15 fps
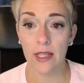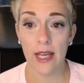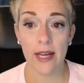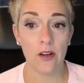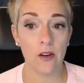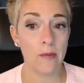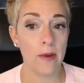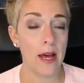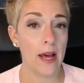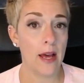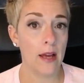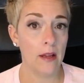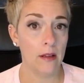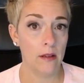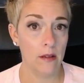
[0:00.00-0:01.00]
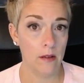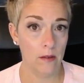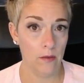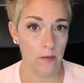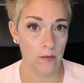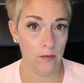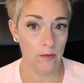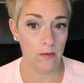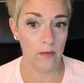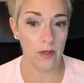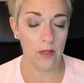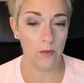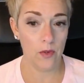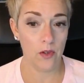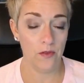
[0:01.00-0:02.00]
later by...
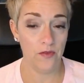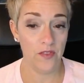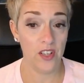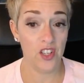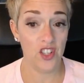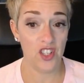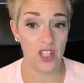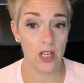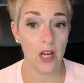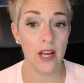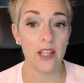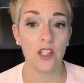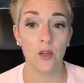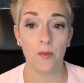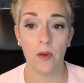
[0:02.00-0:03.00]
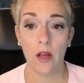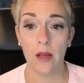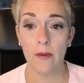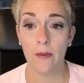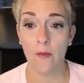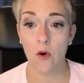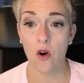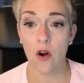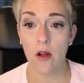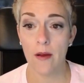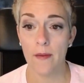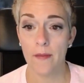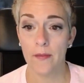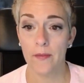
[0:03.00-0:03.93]
We're going to finish tonight, so probably tomorrow.